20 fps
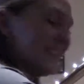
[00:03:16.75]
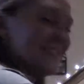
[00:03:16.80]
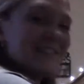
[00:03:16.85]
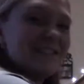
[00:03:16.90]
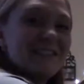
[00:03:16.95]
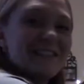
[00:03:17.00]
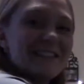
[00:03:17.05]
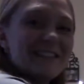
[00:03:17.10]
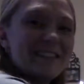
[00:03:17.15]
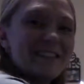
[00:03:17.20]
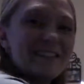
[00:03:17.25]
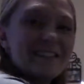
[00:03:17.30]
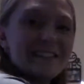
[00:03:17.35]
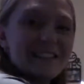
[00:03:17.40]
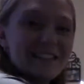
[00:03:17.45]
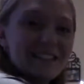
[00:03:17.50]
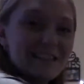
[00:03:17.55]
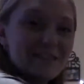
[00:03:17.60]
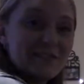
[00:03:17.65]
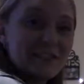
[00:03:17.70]

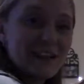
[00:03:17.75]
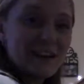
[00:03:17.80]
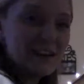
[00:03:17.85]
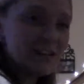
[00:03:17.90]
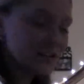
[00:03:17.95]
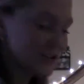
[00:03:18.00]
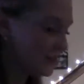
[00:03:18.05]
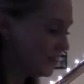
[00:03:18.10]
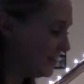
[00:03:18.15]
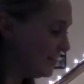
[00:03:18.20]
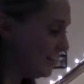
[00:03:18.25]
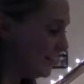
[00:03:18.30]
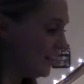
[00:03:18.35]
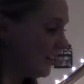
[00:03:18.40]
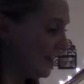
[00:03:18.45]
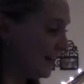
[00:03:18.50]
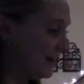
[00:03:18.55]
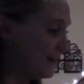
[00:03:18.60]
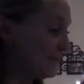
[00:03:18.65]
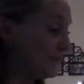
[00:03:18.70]
of touch,
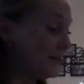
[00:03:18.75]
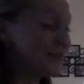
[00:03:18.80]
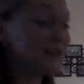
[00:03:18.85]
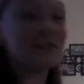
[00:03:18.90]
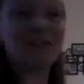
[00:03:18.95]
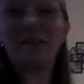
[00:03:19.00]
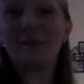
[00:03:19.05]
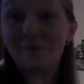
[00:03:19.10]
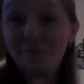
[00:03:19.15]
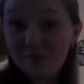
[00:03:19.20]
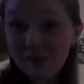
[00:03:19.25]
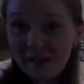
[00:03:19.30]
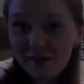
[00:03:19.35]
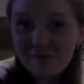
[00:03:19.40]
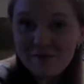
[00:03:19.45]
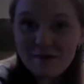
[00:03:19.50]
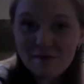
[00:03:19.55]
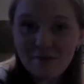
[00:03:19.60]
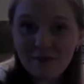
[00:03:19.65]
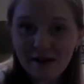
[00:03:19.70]
which is
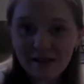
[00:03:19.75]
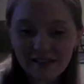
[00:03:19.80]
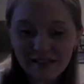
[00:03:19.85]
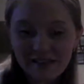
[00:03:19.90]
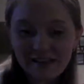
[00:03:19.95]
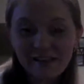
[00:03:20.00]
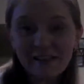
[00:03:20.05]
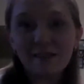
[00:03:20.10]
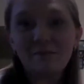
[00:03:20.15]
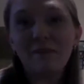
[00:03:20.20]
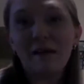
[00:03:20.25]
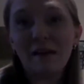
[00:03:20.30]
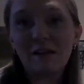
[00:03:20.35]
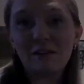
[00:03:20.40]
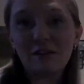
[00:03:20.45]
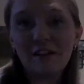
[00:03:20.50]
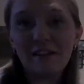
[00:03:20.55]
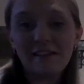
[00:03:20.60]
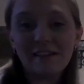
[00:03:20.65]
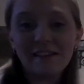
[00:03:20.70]
definitely present in this
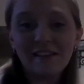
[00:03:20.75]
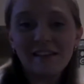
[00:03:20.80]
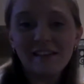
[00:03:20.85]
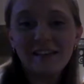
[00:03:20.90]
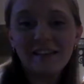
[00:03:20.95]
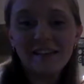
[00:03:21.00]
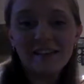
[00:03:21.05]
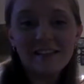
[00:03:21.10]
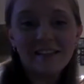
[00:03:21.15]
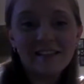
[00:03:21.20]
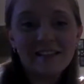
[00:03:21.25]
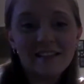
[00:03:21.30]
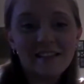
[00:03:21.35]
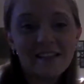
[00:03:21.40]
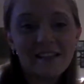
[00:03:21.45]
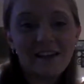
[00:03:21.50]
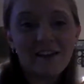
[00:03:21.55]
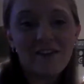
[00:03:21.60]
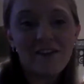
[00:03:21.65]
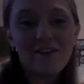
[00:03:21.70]
patient.
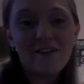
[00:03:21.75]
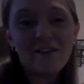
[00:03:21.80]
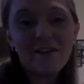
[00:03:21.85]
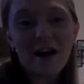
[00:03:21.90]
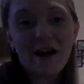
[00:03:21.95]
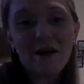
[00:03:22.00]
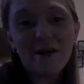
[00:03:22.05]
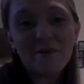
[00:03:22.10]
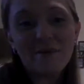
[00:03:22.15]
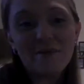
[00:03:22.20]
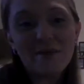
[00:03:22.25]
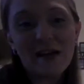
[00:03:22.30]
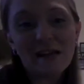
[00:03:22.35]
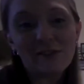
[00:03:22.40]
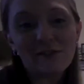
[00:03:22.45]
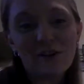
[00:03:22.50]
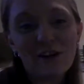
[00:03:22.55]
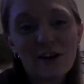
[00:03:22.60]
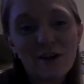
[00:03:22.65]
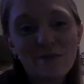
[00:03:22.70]
So
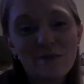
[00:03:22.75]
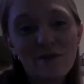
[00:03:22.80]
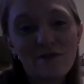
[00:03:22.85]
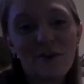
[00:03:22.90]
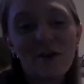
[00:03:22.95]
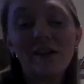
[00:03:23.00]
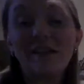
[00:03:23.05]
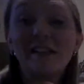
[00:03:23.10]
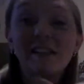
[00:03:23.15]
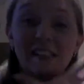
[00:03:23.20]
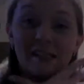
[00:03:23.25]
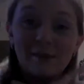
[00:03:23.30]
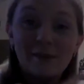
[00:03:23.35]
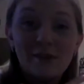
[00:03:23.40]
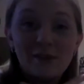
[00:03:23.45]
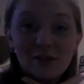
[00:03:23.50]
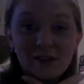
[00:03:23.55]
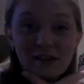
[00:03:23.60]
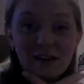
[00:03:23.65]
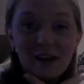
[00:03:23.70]
next we're going to move on to
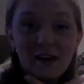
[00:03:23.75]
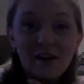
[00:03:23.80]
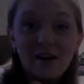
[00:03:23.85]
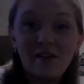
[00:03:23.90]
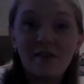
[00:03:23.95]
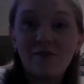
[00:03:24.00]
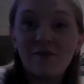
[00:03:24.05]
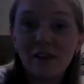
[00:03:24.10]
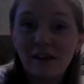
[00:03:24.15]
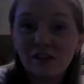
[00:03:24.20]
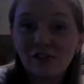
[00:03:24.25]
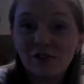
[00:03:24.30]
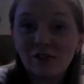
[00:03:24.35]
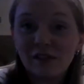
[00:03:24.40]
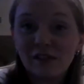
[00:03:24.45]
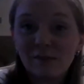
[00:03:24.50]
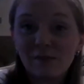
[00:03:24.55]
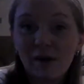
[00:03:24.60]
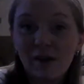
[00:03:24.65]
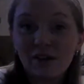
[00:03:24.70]
symmetry of facial
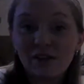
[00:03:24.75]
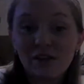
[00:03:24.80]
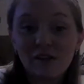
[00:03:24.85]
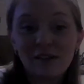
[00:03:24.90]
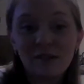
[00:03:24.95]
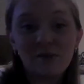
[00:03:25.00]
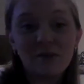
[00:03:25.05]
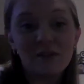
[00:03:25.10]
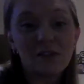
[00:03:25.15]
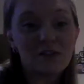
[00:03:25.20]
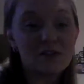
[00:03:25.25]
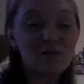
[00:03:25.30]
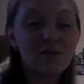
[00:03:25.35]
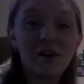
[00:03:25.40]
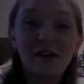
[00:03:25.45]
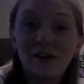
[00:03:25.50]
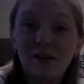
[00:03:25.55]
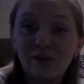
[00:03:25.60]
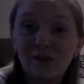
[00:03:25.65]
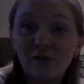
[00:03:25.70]
expressions, which is
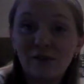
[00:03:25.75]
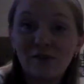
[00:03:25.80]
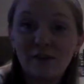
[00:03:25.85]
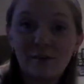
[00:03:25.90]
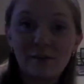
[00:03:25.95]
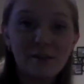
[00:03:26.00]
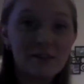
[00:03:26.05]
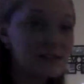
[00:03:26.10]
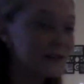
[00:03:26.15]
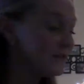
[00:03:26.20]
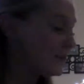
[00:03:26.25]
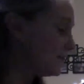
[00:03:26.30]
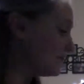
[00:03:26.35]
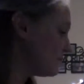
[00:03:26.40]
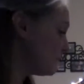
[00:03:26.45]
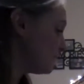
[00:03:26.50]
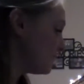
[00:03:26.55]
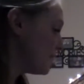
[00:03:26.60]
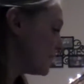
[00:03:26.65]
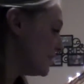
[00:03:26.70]
cranial nerve number 7.